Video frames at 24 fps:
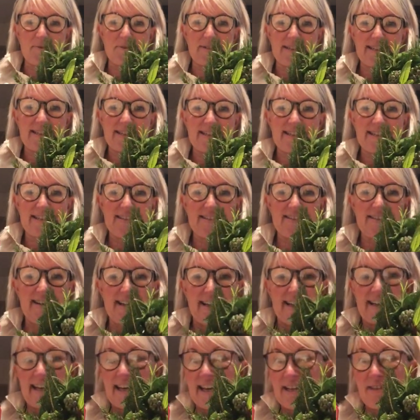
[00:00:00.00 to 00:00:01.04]
just to
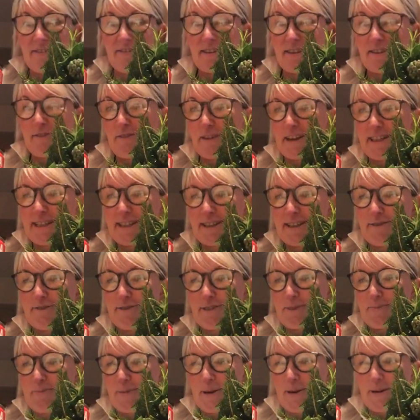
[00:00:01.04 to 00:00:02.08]
get you in the festive
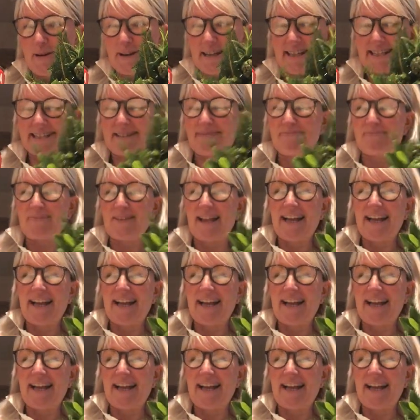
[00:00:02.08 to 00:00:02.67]
spirit.